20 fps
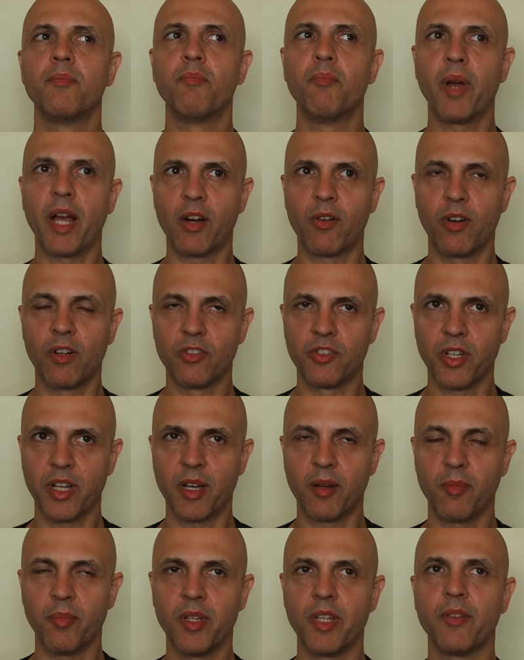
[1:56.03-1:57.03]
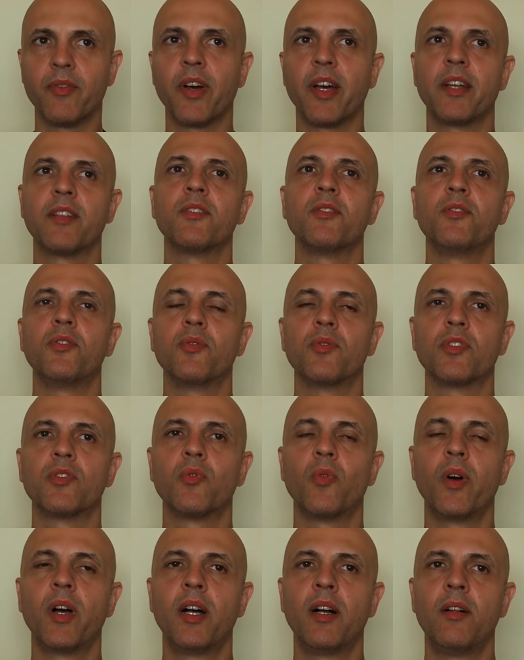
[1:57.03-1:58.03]
Background check, I believe I had to do as
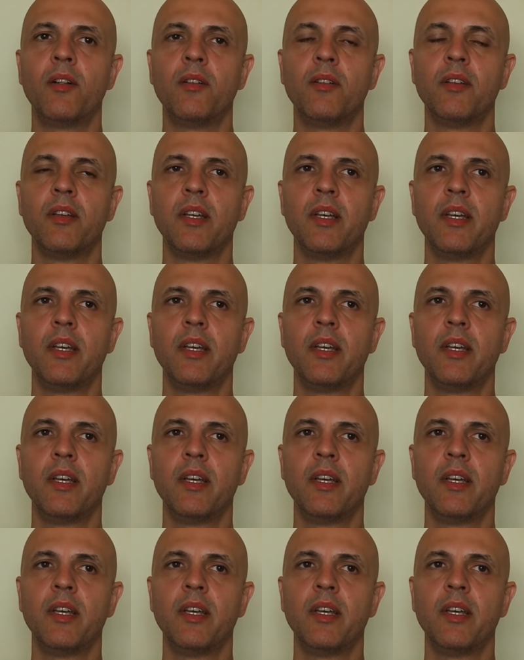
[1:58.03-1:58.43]
well,